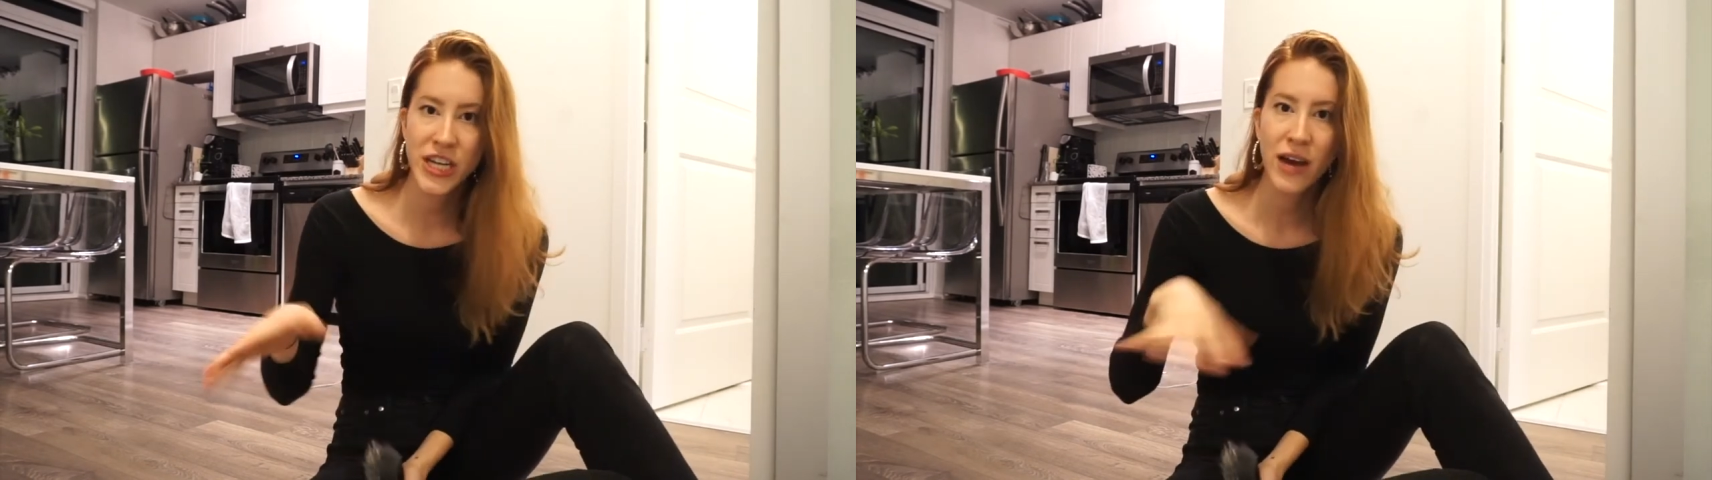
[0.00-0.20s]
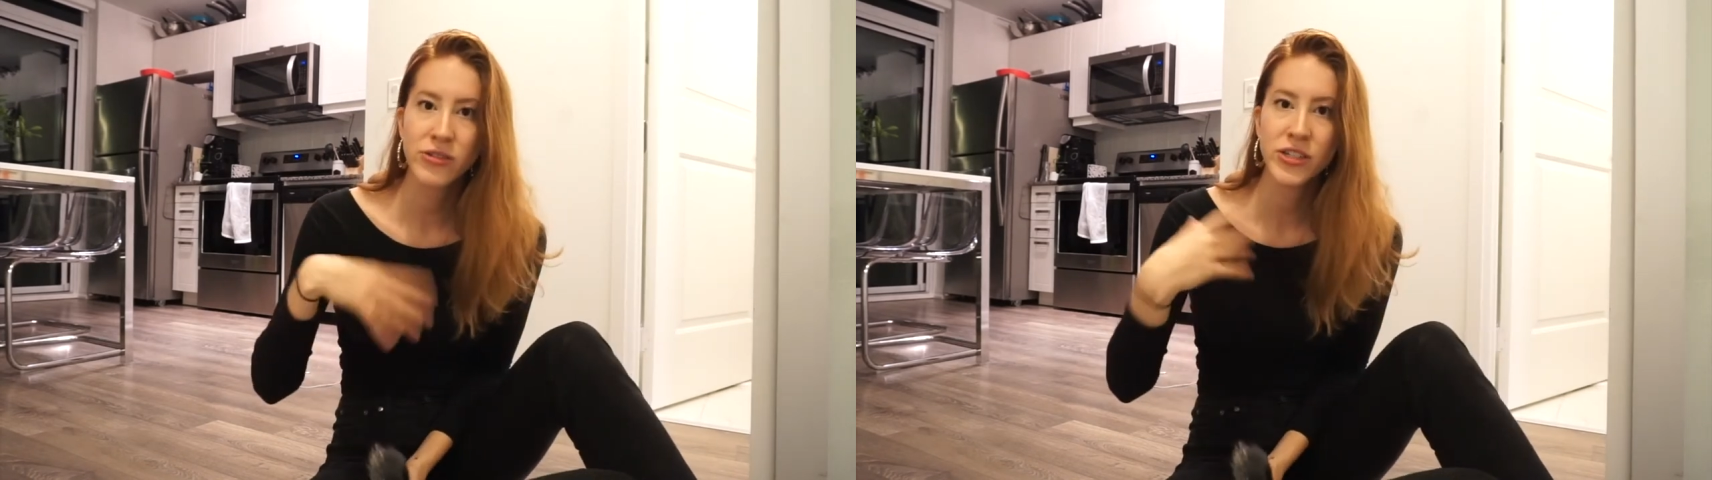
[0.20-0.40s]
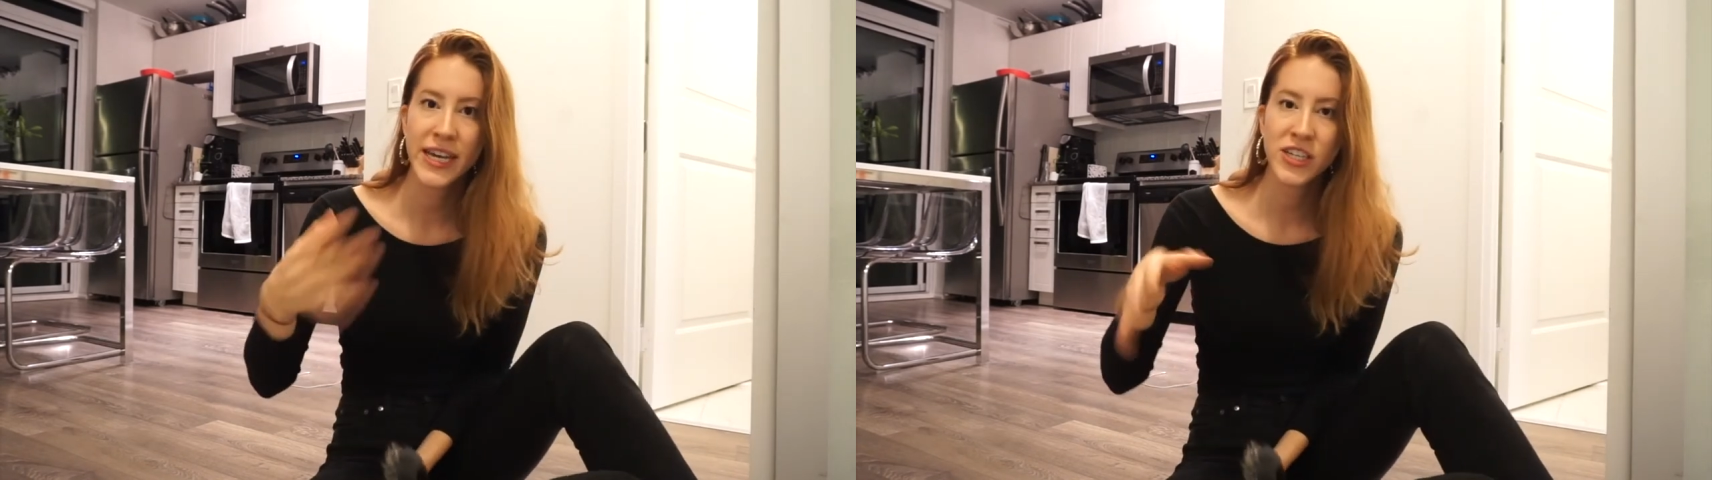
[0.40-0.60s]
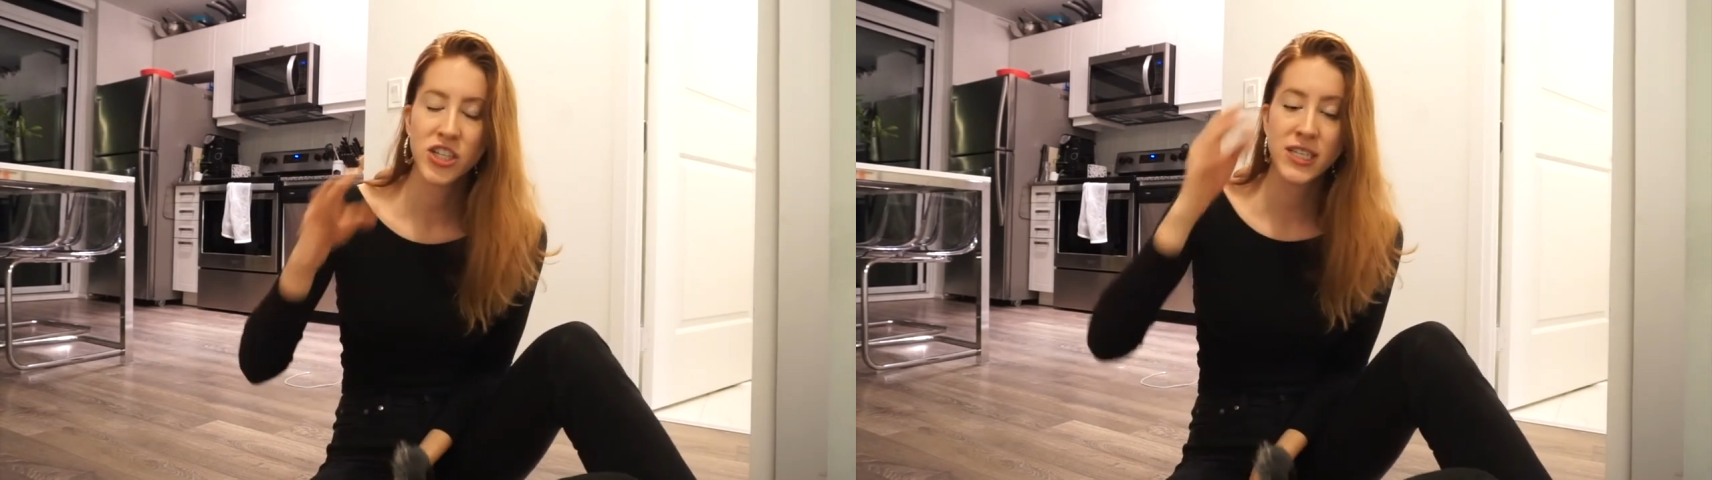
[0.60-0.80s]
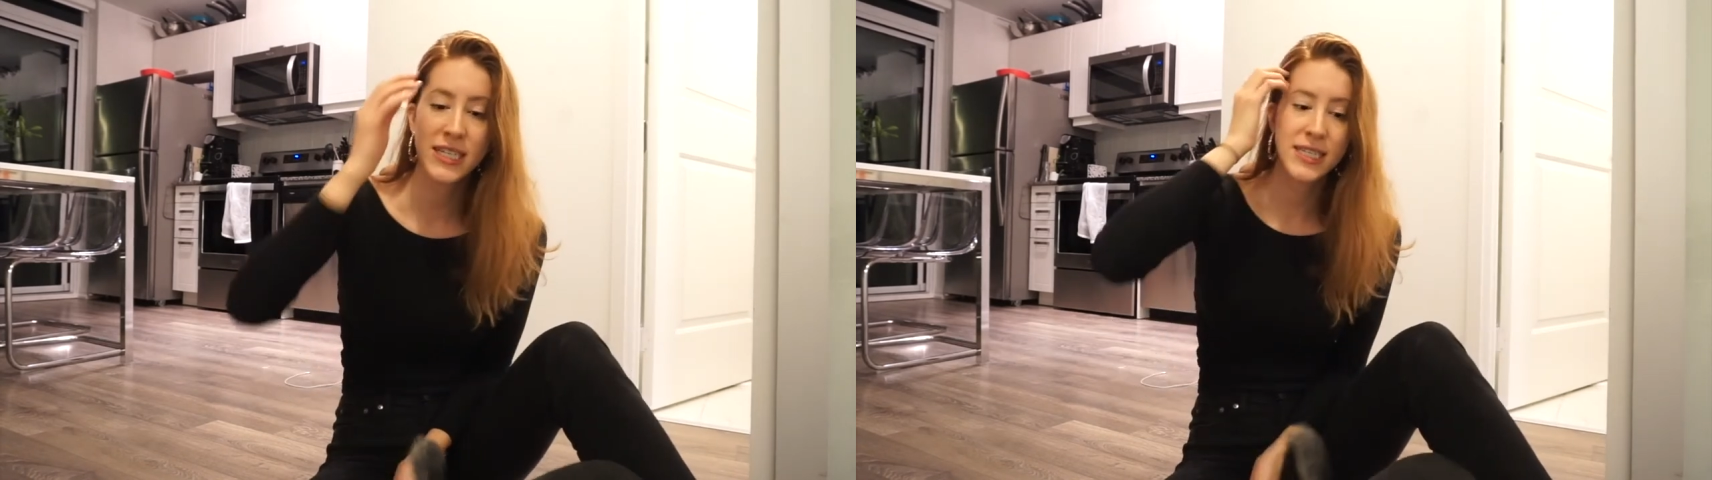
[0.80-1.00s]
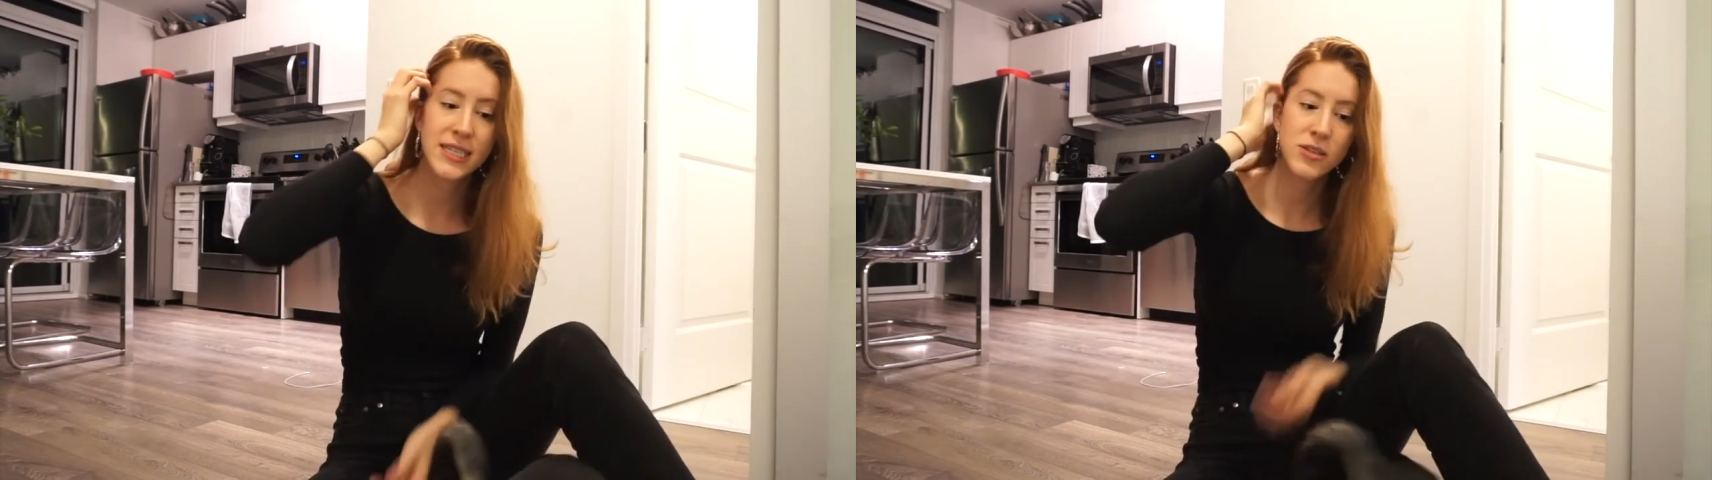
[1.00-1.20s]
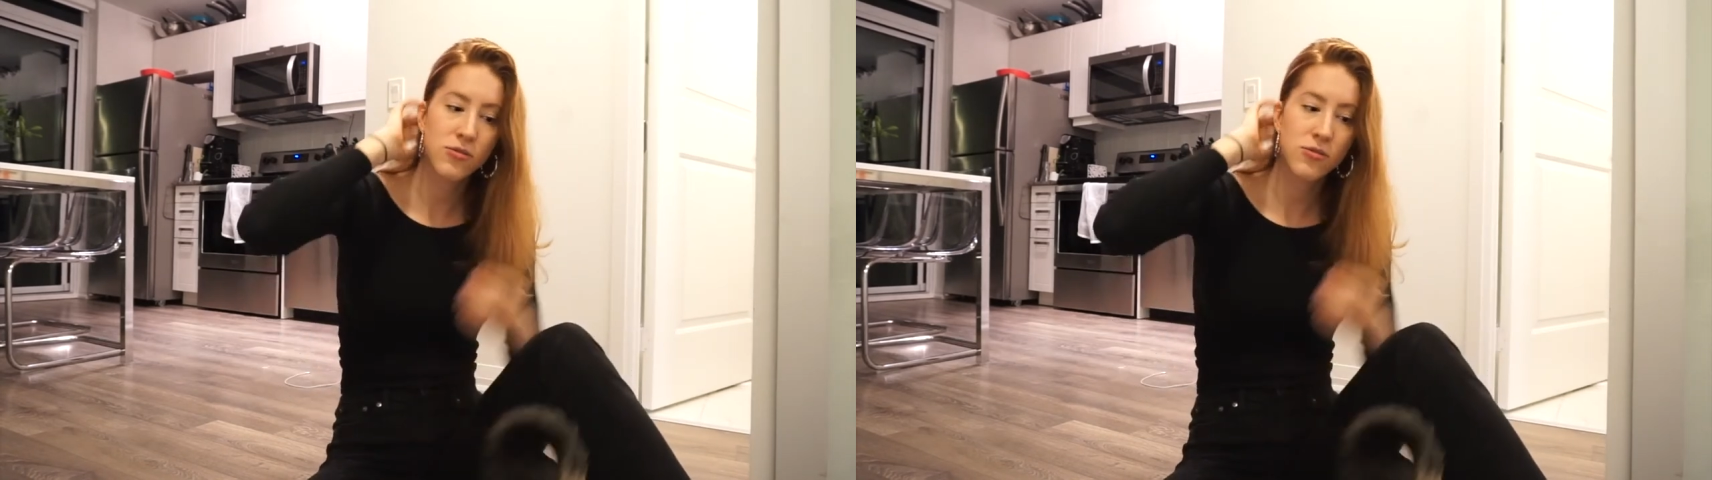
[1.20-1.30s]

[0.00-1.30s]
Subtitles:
out to agencies